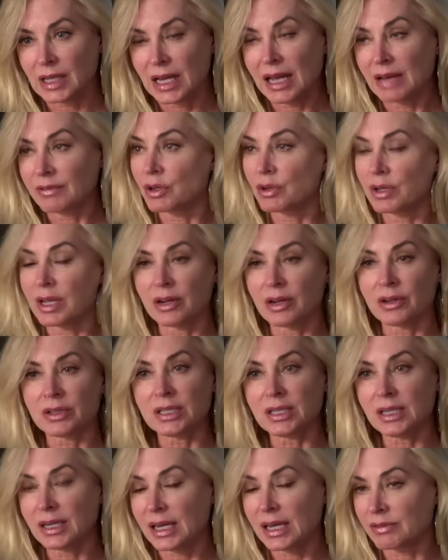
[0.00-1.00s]
I have no
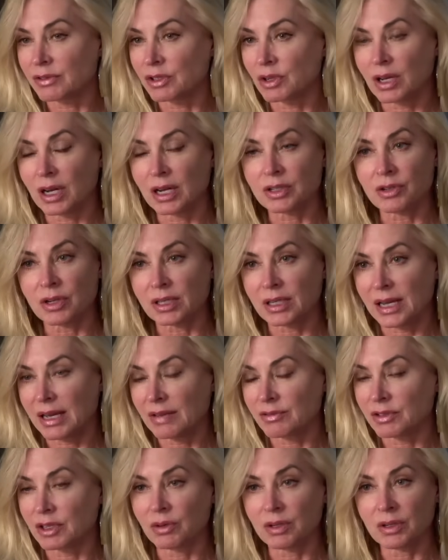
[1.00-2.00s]
guarantee. I have no contract. I
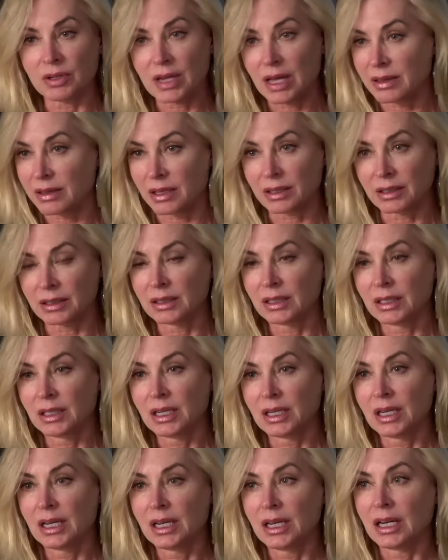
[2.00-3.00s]
have nothing.
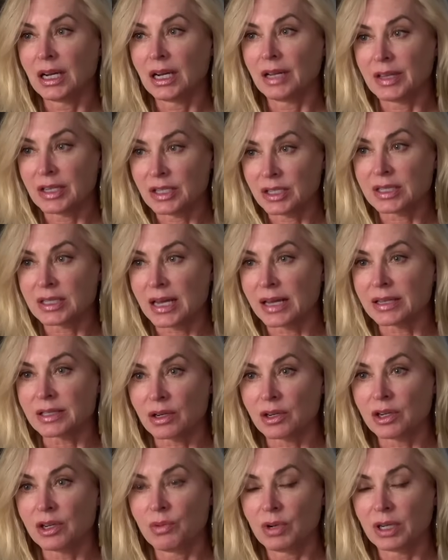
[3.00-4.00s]
They just
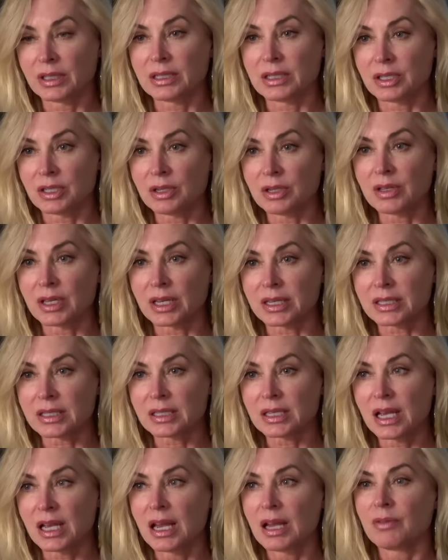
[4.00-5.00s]
ask, are you willing to do
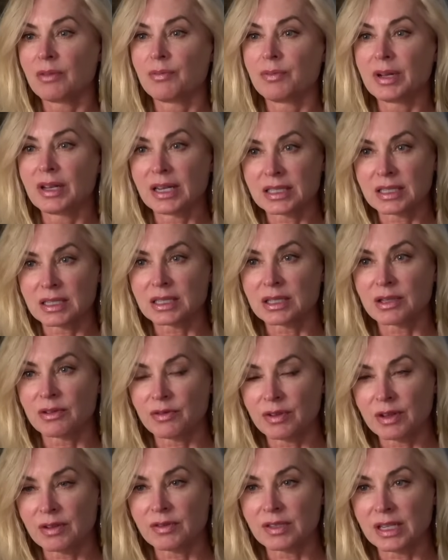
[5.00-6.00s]
this? Because it's the
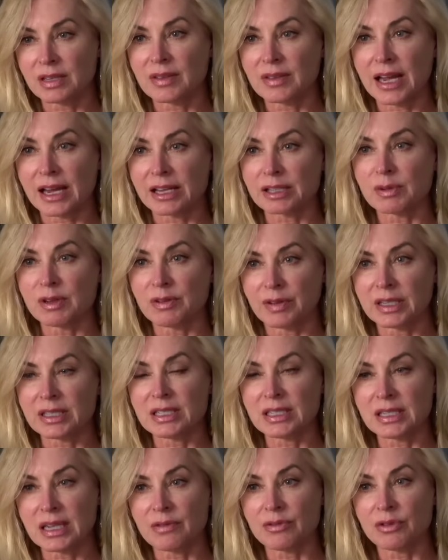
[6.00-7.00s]
50th, they asked me if
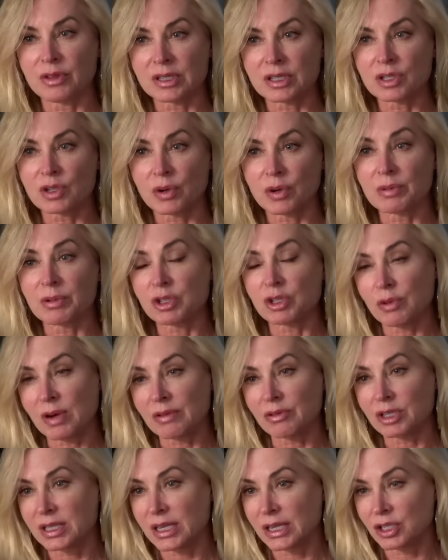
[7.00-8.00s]
I'd stay for this story with
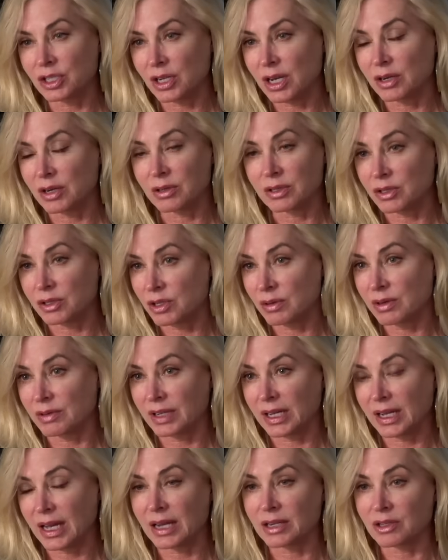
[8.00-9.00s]
Trevor St. John, who's a
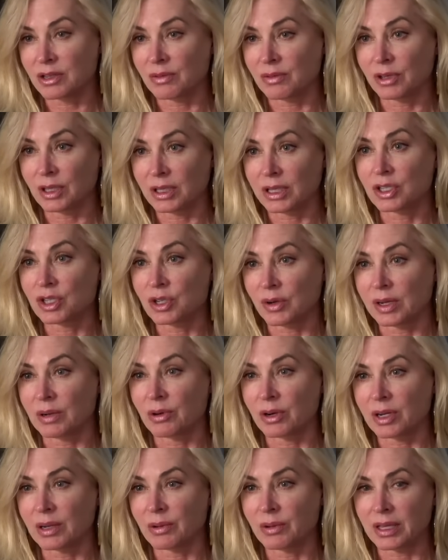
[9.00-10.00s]
terrific actor. I'm really
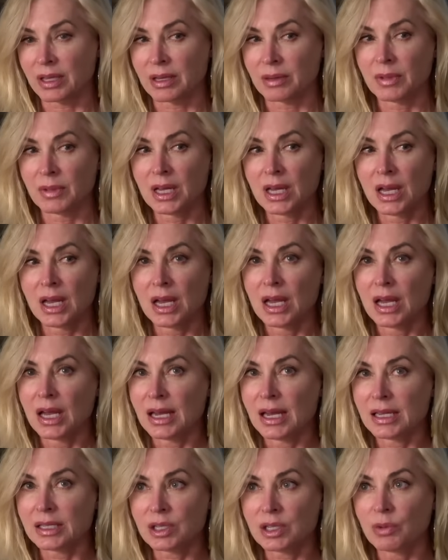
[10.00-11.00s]
enjoying working with him.
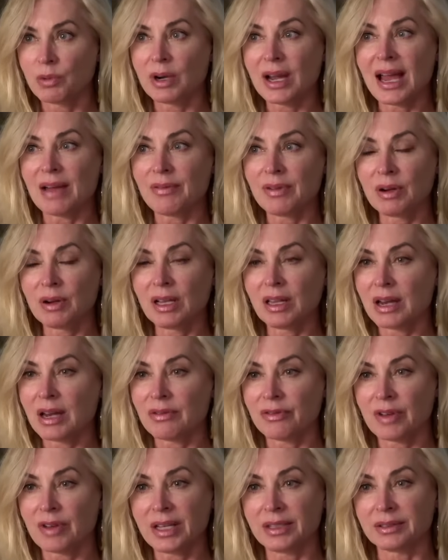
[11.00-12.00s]
And so we're having a lot
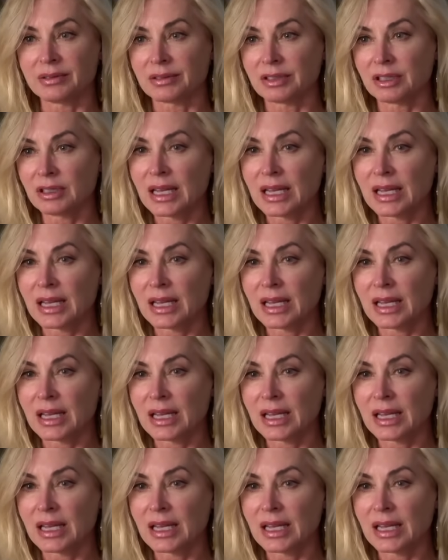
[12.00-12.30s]
of fun.